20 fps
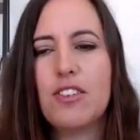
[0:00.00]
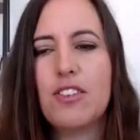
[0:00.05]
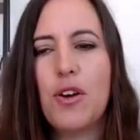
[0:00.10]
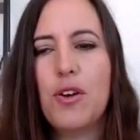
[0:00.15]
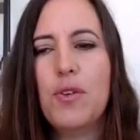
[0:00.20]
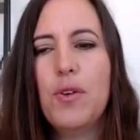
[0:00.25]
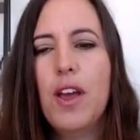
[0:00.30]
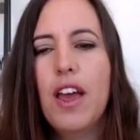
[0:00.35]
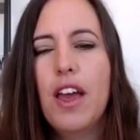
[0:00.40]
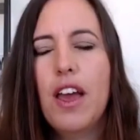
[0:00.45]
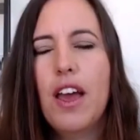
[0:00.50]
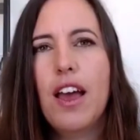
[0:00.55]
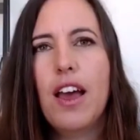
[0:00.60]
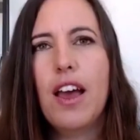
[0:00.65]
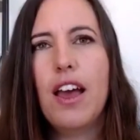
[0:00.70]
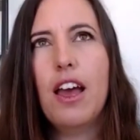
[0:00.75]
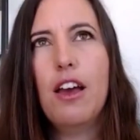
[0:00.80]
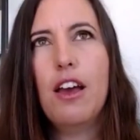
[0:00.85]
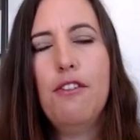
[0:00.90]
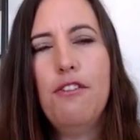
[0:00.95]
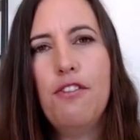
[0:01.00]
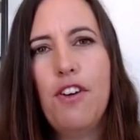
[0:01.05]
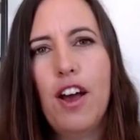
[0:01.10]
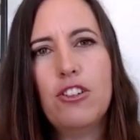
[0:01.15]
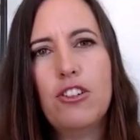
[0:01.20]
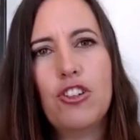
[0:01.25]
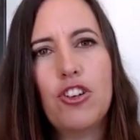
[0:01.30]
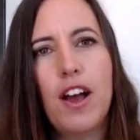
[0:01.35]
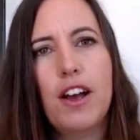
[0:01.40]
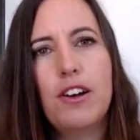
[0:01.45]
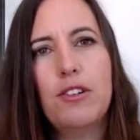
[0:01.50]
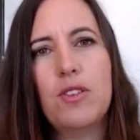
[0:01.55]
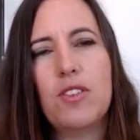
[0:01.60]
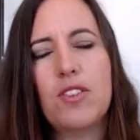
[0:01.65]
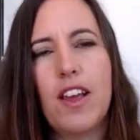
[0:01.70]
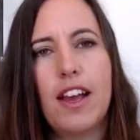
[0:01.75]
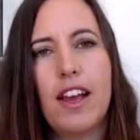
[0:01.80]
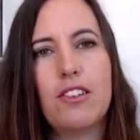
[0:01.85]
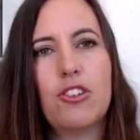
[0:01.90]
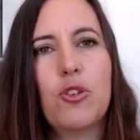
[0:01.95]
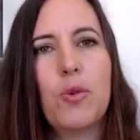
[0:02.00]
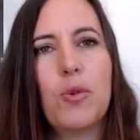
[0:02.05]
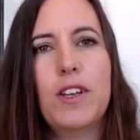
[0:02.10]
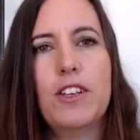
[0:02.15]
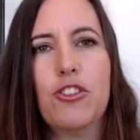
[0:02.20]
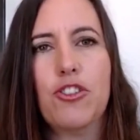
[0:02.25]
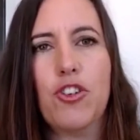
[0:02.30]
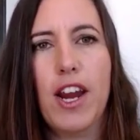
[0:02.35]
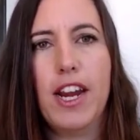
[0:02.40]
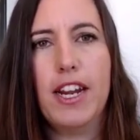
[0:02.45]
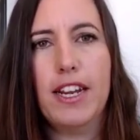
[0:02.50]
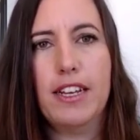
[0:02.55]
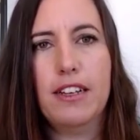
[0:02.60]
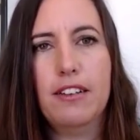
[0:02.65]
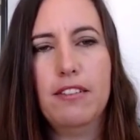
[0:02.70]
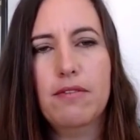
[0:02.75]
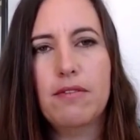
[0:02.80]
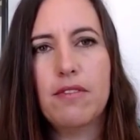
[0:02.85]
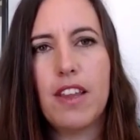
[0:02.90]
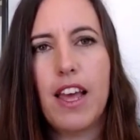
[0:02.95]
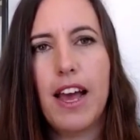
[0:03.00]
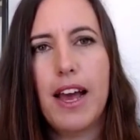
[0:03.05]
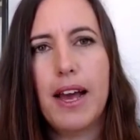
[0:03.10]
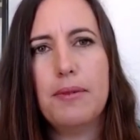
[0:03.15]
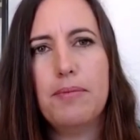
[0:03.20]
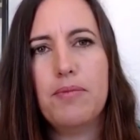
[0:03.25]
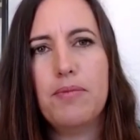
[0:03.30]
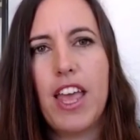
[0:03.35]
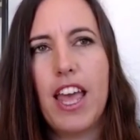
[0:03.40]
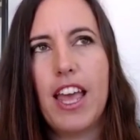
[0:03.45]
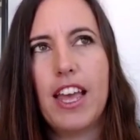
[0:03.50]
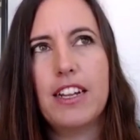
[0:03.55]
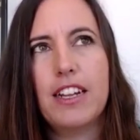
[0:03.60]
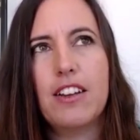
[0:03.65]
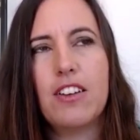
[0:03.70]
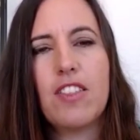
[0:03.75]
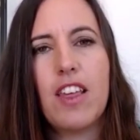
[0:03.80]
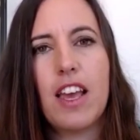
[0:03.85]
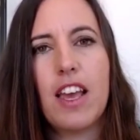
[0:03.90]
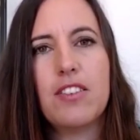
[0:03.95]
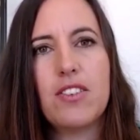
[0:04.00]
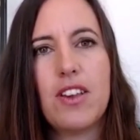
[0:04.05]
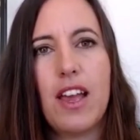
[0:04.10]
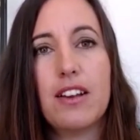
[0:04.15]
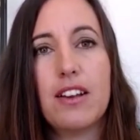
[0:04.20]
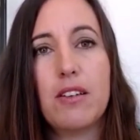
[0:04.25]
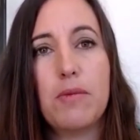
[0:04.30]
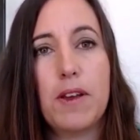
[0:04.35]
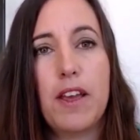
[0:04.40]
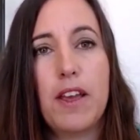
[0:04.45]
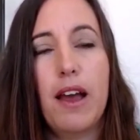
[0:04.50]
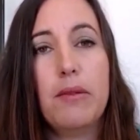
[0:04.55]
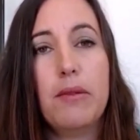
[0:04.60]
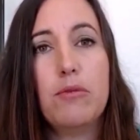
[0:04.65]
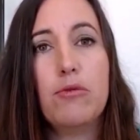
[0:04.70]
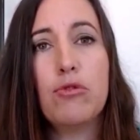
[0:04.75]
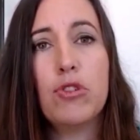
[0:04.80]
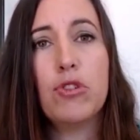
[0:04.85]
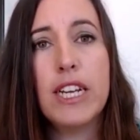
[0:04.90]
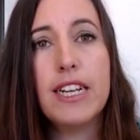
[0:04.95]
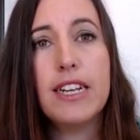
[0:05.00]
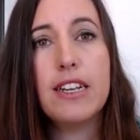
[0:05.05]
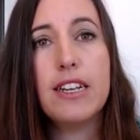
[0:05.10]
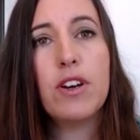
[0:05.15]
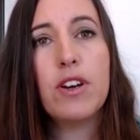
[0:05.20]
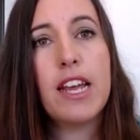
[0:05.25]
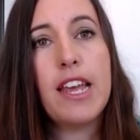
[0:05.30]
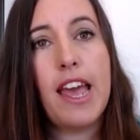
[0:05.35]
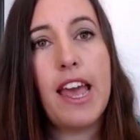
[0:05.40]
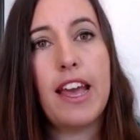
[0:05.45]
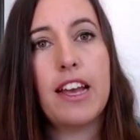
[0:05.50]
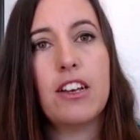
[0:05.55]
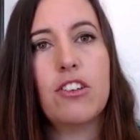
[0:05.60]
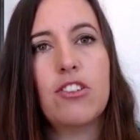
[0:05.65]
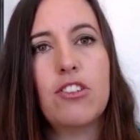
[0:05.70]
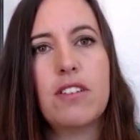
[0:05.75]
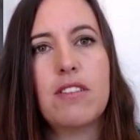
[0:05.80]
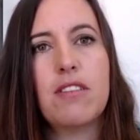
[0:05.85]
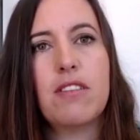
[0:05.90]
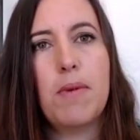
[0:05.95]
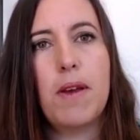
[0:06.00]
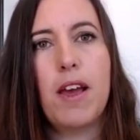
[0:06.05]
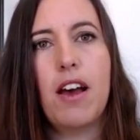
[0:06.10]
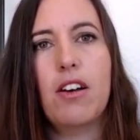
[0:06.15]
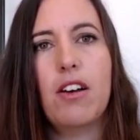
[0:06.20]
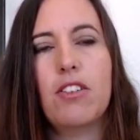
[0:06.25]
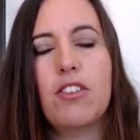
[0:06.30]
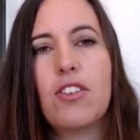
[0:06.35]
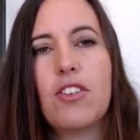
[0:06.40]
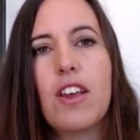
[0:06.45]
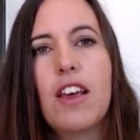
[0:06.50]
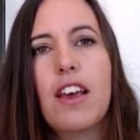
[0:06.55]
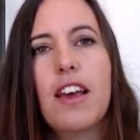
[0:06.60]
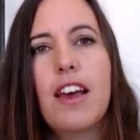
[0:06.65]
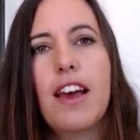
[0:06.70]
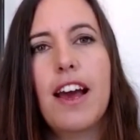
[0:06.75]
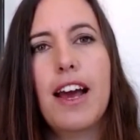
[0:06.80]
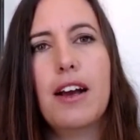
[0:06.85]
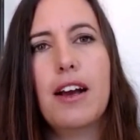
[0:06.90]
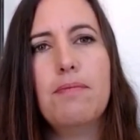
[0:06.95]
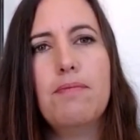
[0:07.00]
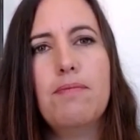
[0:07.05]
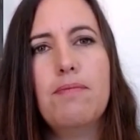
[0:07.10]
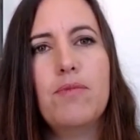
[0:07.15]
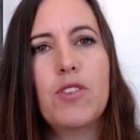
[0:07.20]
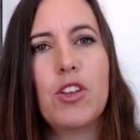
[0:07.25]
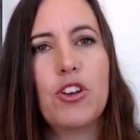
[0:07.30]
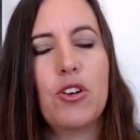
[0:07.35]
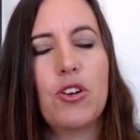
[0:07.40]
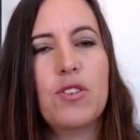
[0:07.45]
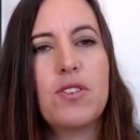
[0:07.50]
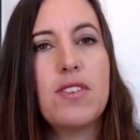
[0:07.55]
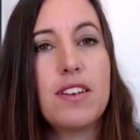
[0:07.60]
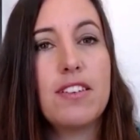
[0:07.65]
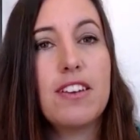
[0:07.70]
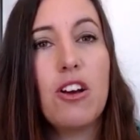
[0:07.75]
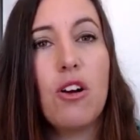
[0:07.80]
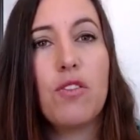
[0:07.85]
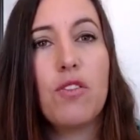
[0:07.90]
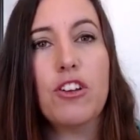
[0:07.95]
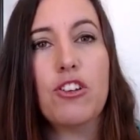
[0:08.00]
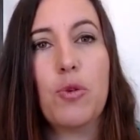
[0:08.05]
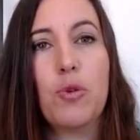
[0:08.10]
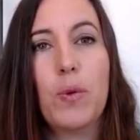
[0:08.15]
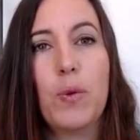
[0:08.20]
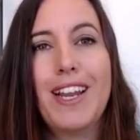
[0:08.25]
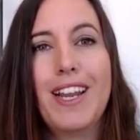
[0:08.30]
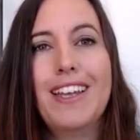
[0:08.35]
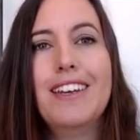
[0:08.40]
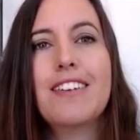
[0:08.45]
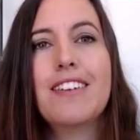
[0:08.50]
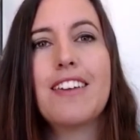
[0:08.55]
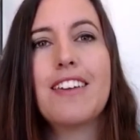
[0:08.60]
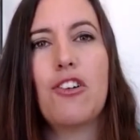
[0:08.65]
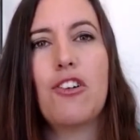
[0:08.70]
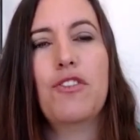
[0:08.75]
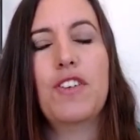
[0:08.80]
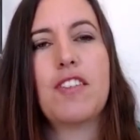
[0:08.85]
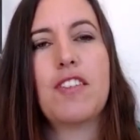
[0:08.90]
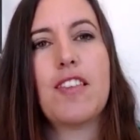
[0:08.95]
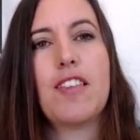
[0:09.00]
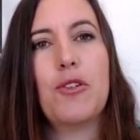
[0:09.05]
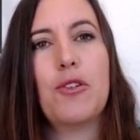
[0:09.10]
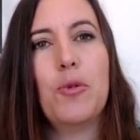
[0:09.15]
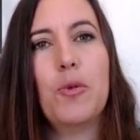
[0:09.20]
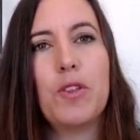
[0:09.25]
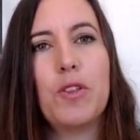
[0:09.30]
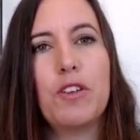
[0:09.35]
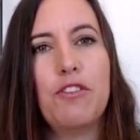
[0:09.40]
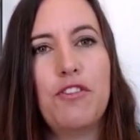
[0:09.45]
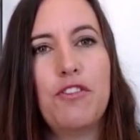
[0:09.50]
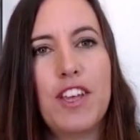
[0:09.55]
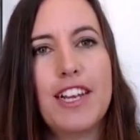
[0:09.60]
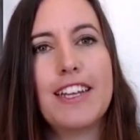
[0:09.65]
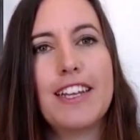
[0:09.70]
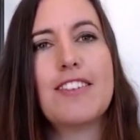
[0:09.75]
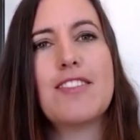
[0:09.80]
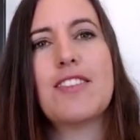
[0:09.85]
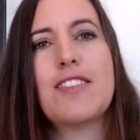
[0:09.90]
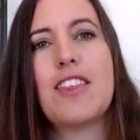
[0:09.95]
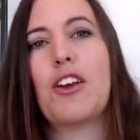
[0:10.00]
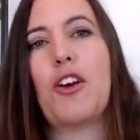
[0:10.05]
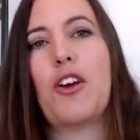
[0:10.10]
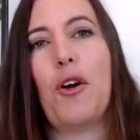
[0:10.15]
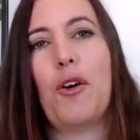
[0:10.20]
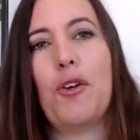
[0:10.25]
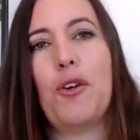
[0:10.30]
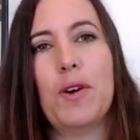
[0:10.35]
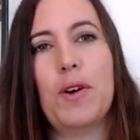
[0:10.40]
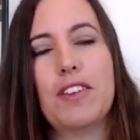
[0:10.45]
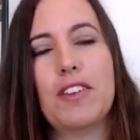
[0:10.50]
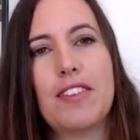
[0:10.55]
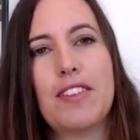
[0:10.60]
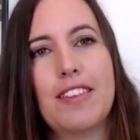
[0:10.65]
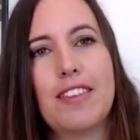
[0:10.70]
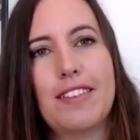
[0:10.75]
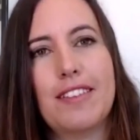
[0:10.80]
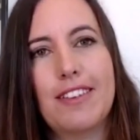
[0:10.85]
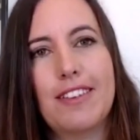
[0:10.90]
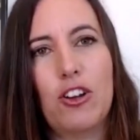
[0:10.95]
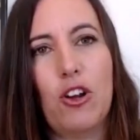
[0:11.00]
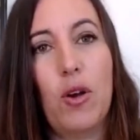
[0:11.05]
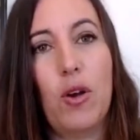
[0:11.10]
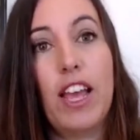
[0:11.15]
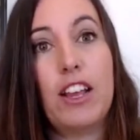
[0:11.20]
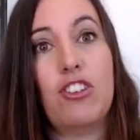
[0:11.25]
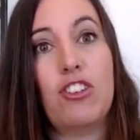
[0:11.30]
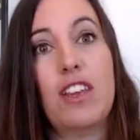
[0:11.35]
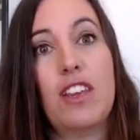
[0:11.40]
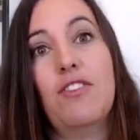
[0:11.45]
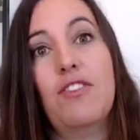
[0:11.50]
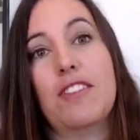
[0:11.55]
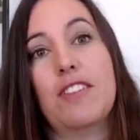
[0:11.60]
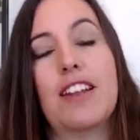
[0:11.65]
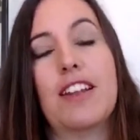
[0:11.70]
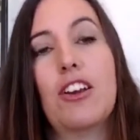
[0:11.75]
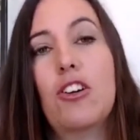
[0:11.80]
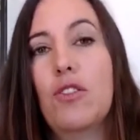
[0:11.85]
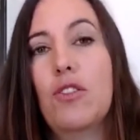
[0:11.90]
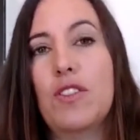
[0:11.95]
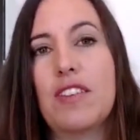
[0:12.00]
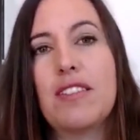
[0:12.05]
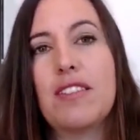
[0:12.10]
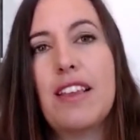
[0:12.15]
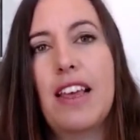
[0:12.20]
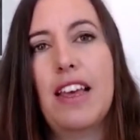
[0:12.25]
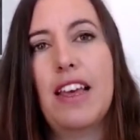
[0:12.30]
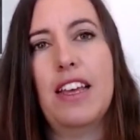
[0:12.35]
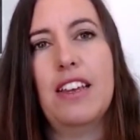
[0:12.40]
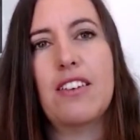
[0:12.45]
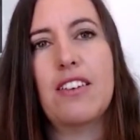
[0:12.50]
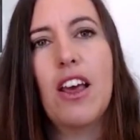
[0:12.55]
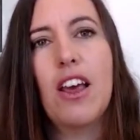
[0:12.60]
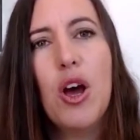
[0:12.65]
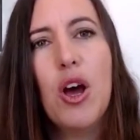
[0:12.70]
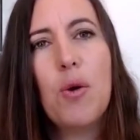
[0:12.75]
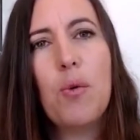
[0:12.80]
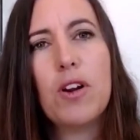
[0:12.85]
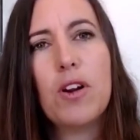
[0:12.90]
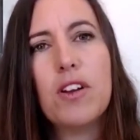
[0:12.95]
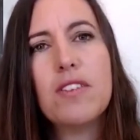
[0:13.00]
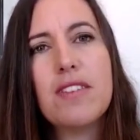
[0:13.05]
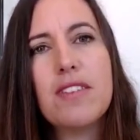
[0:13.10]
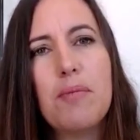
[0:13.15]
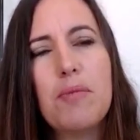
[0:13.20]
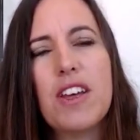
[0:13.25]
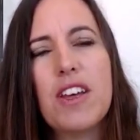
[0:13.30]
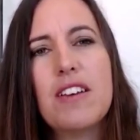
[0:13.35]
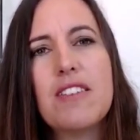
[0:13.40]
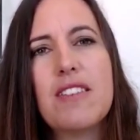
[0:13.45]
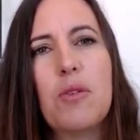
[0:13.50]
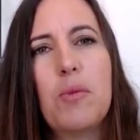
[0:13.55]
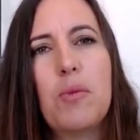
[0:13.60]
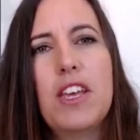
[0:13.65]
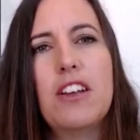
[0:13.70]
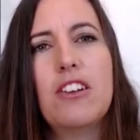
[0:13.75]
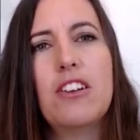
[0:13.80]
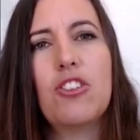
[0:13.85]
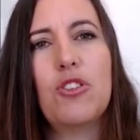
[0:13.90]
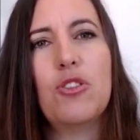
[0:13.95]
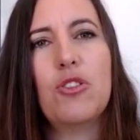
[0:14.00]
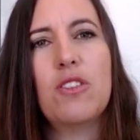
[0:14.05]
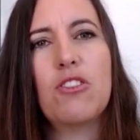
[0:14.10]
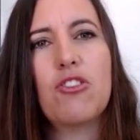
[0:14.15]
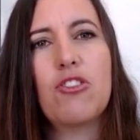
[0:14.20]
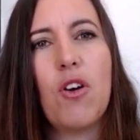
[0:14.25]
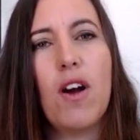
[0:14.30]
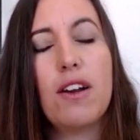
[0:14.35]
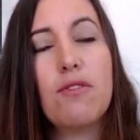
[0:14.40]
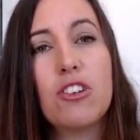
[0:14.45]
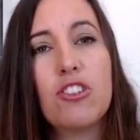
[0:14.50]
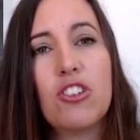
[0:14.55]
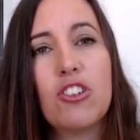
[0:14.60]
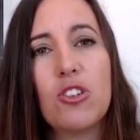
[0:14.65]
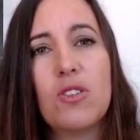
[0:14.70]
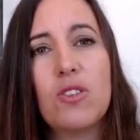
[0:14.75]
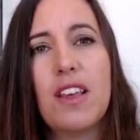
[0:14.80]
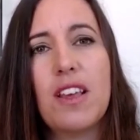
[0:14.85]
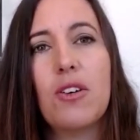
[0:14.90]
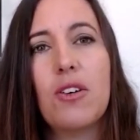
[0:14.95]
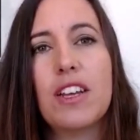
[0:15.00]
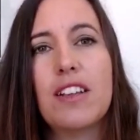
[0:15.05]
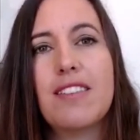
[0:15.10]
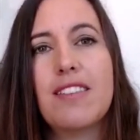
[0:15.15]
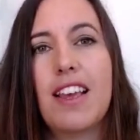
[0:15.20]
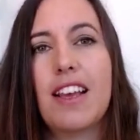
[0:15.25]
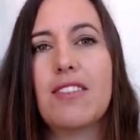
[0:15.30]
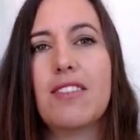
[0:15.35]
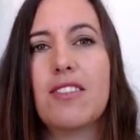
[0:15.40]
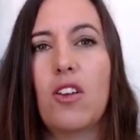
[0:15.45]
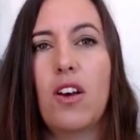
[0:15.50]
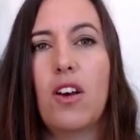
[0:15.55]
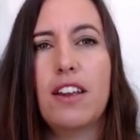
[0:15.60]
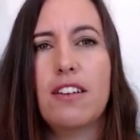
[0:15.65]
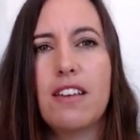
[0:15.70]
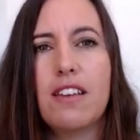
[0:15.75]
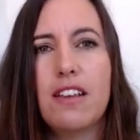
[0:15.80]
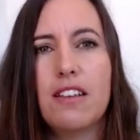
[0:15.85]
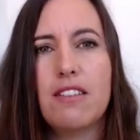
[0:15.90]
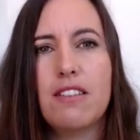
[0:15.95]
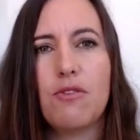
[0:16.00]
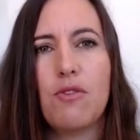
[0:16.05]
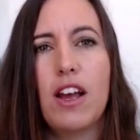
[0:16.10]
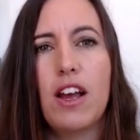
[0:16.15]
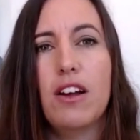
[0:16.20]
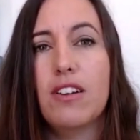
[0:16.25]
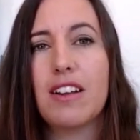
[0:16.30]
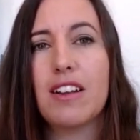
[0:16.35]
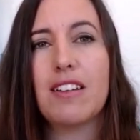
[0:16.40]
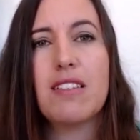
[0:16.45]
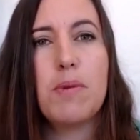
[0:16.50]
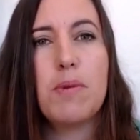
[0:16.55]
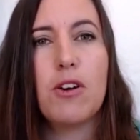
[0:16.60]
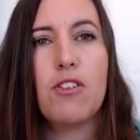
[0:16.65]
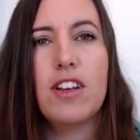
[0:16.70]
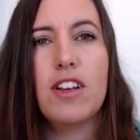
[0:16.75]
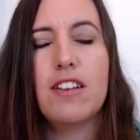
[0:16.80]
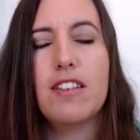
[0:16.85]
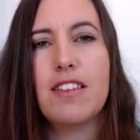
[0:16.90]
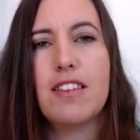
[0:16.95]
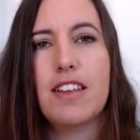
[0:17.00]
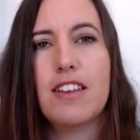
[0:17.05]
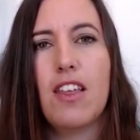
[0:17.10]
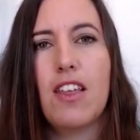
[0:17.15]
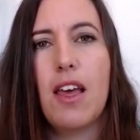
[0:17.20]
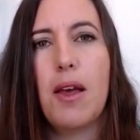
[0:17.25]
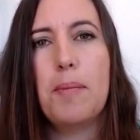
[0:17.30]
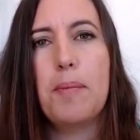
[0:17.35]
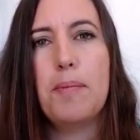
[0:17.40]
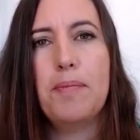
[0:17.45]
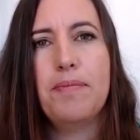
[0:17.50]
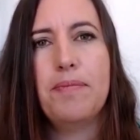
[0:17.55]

So if a child starts toilet training and they start to become really, really anxious about, sitting on the toilet, and obviously all the feelings that go with, actually even sitting on the seat, what are some things that we can do to try and reduce our kids' anxieties around experiencing that?